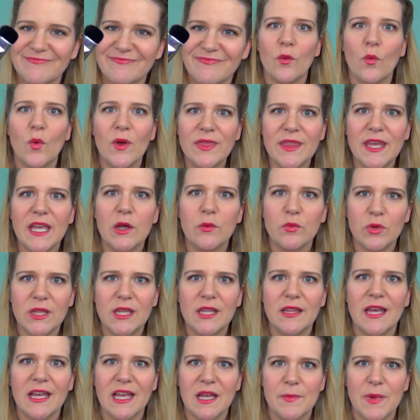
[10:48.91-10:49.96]
one thing I
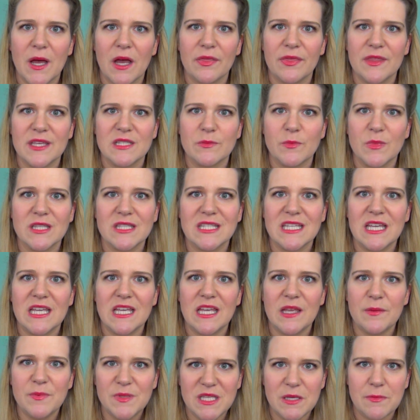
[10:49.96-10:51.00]
really like about this month's
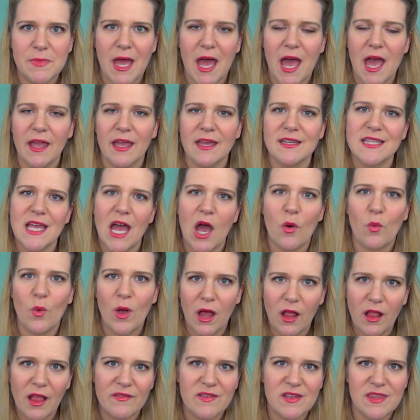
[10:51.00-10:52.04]
Ipsy bag is how
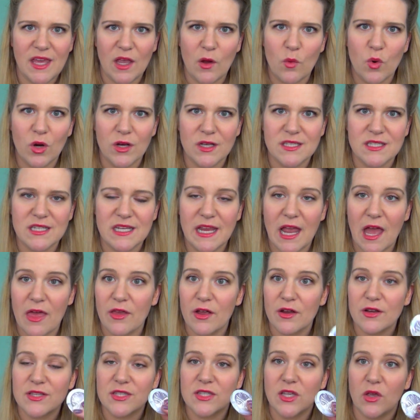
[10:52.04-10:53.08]
well everything works
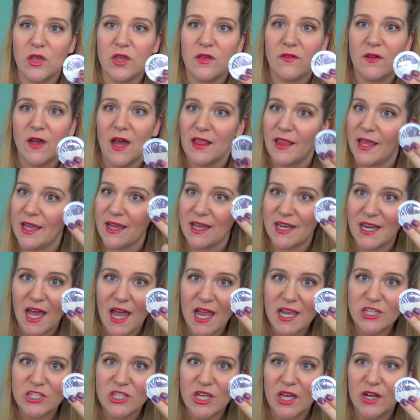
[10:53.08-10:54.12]
together. So you've got like an
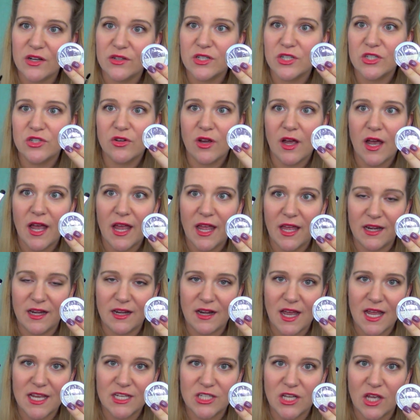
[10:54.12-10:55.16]
eyeshadow to try and
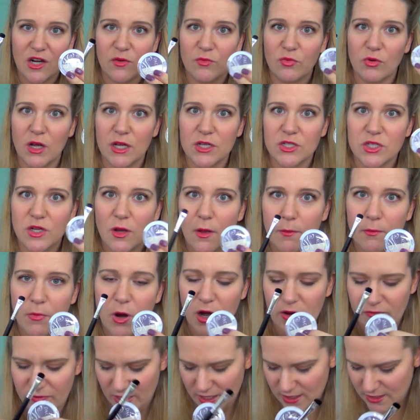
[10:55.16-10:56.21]
an eyeshadow brush.
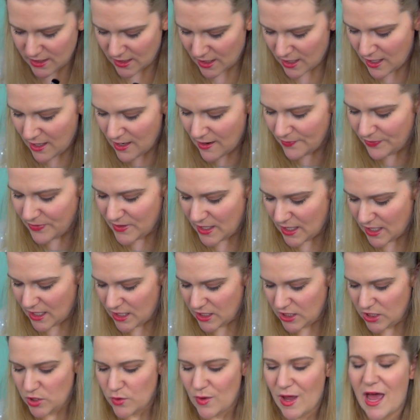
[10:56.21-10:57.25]
Perfect.
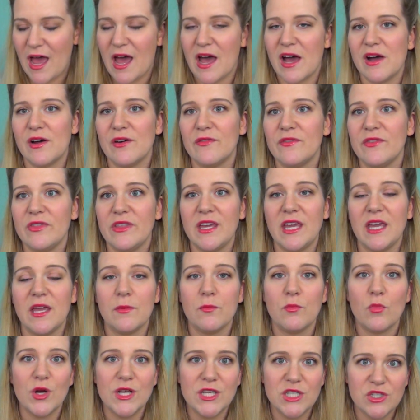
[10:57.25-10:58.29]
Then you have the
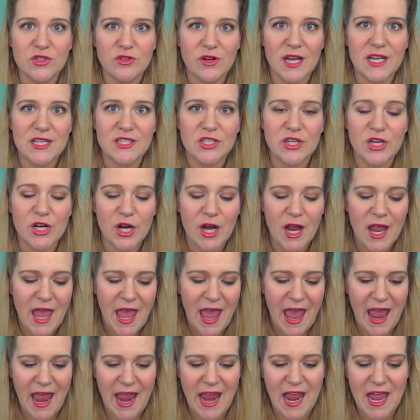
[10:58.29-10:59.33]
moisturizer
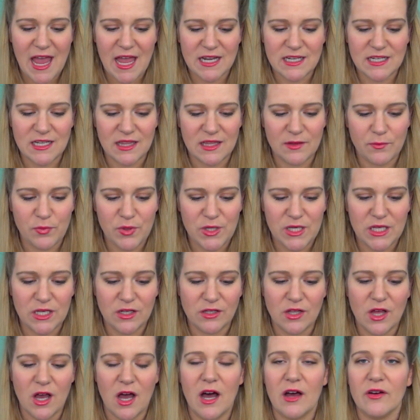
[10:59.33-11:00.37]
and the
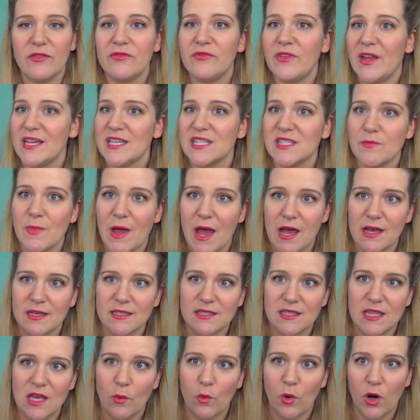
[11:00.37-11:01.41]
peel off face
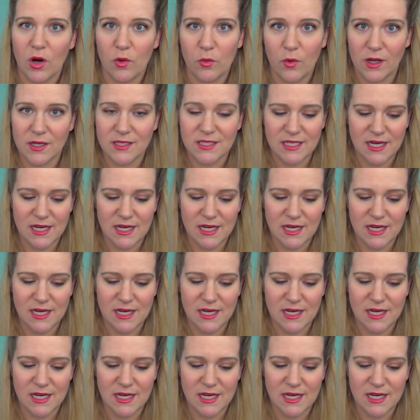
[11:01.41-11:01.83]
mask that work well